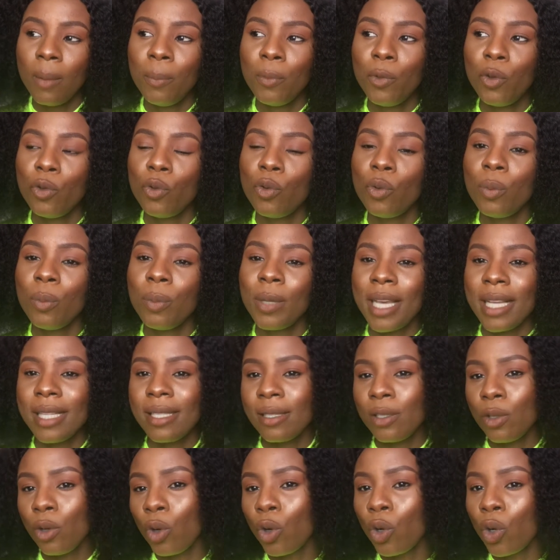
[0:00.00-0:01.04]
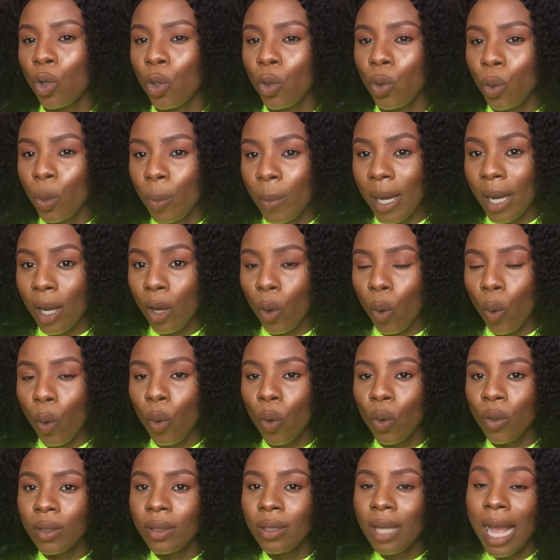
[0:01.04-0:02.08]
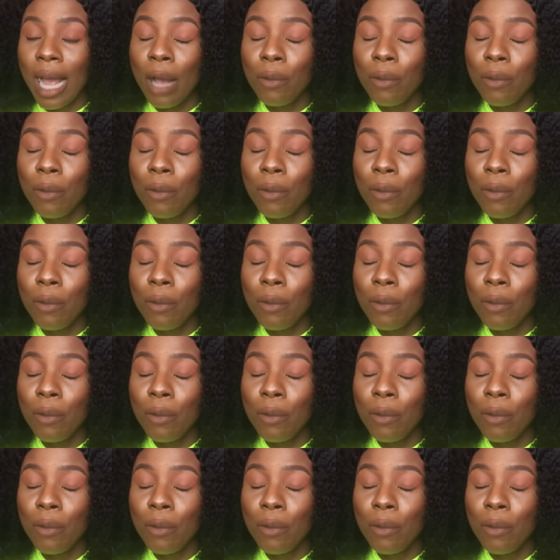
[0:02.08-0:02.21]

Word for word: you know get your glow back on.